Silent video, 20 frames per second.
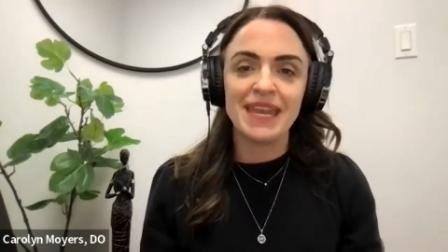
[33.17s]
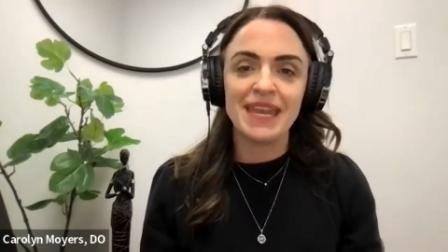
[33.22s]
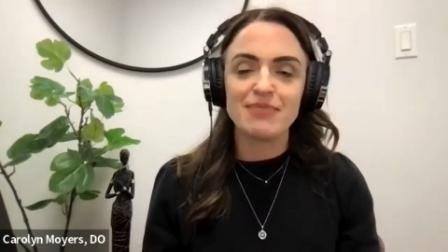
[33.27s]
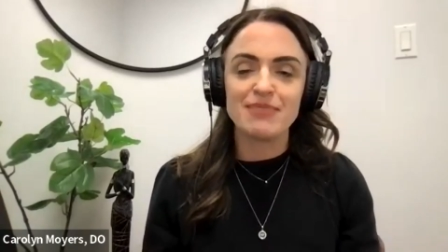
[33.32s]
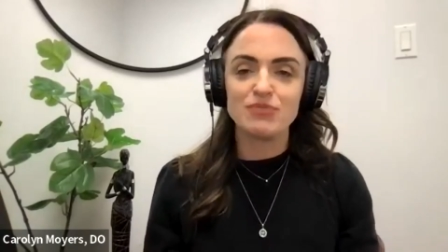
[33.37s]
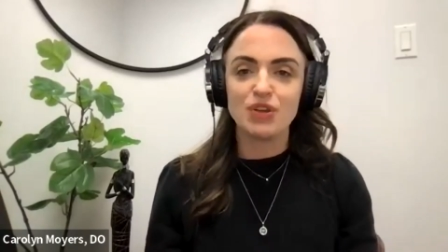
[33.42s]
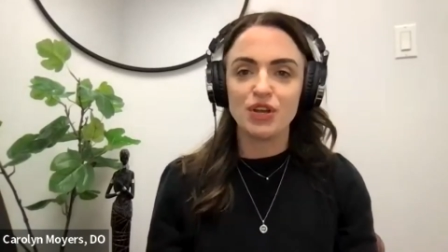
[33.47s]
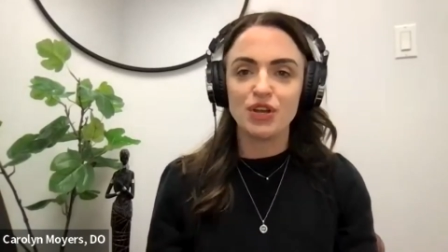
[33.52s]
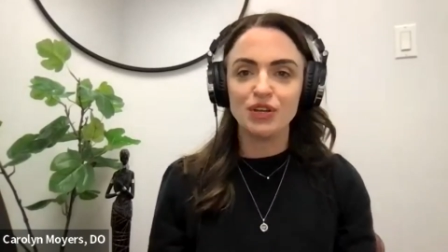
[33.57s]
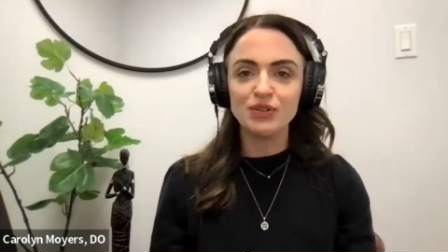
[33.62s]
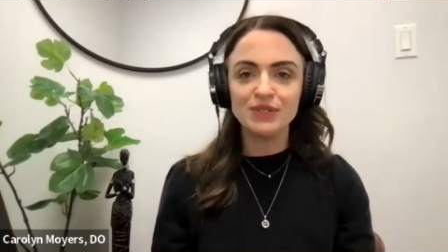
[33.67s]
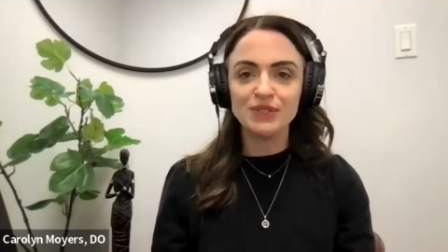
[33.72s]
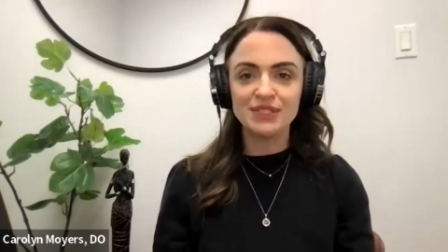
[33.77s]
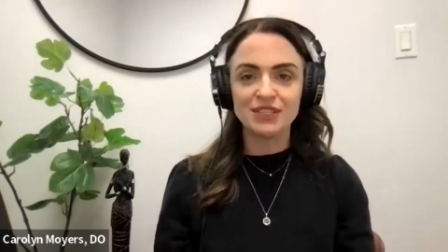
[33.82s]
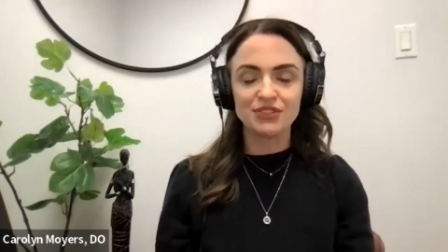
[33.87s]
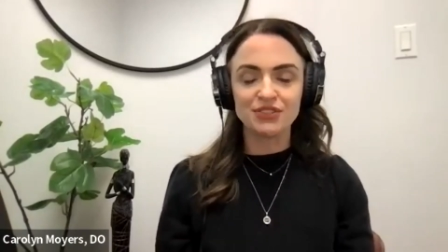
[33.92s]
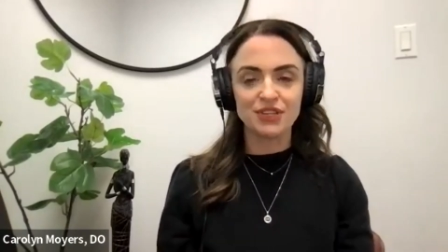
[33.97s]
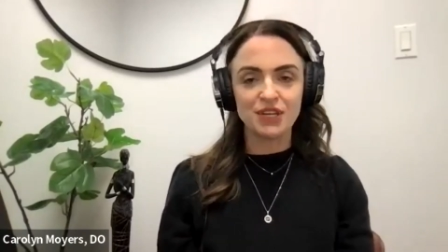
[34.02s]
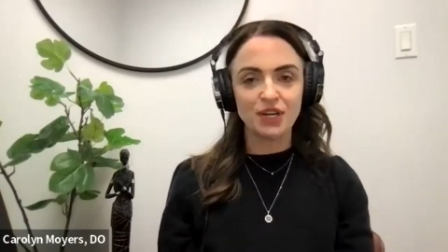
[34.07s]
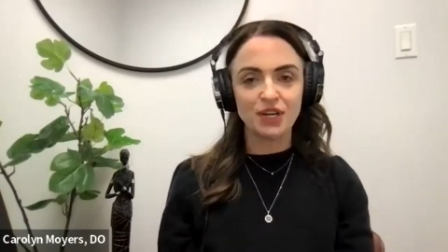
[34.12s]
I'm your host,
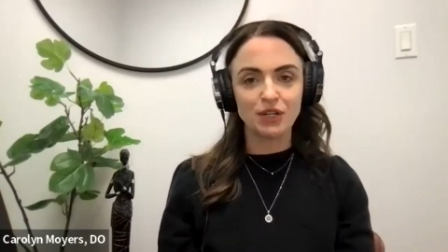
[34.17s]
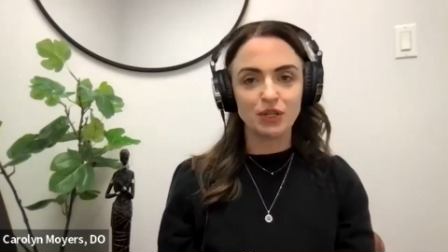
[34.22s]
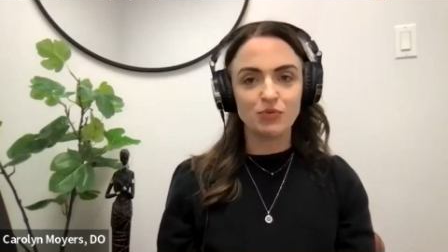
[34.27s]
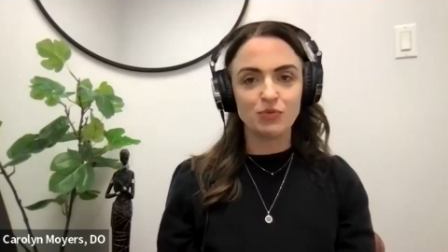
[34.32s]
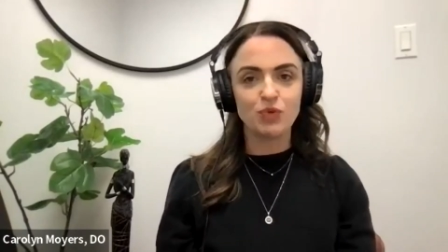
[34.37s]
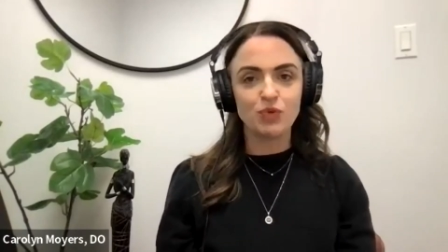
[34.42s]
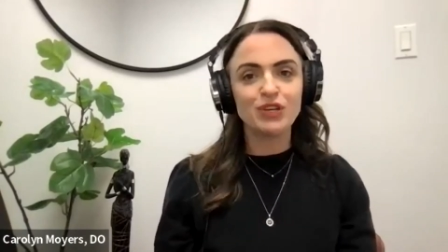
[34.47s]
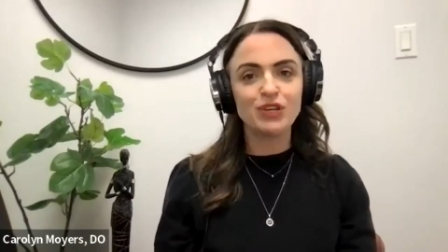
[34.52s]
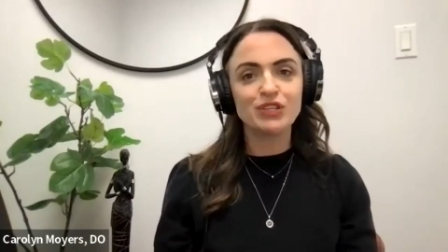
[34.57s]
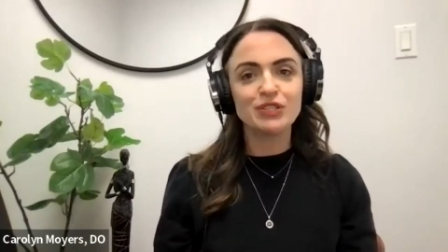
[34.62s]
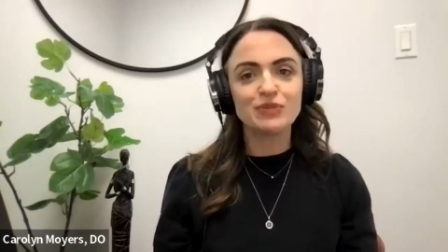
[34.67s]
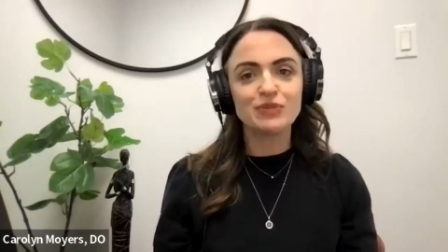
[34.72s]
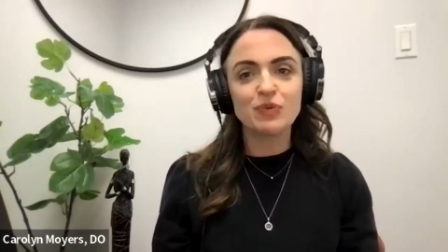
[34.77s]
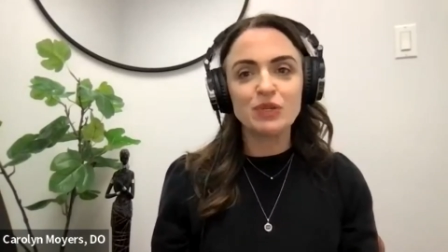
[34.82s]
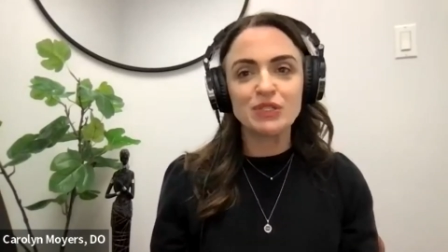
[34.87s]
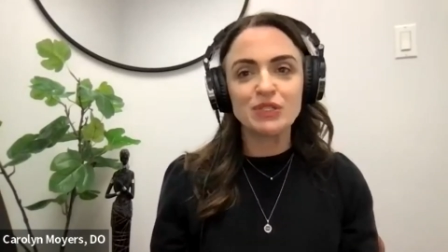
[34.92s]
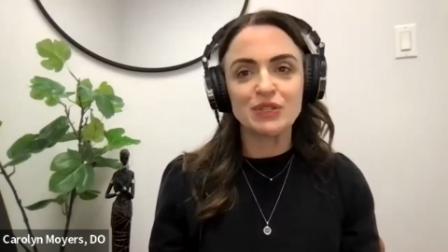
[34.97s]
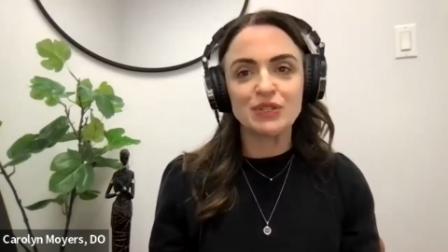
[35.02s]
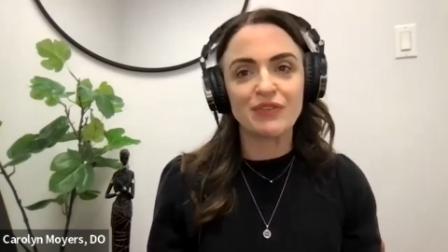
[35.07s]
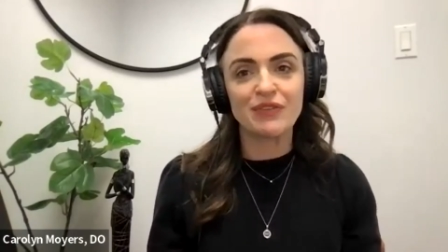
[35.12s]
Dr. Carolyn Moyers,
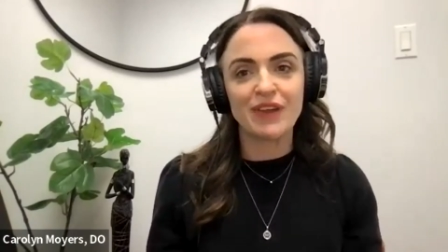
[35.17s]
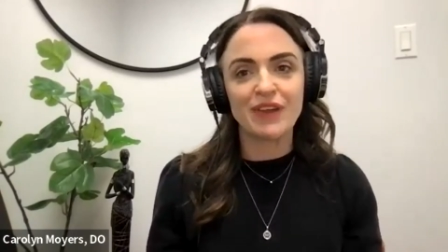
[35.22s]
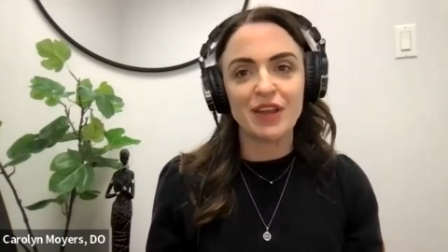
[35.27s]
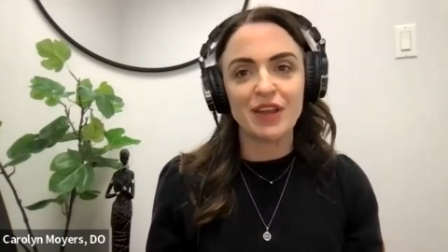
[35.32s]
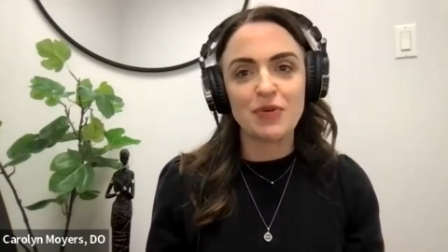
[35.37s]
board-certified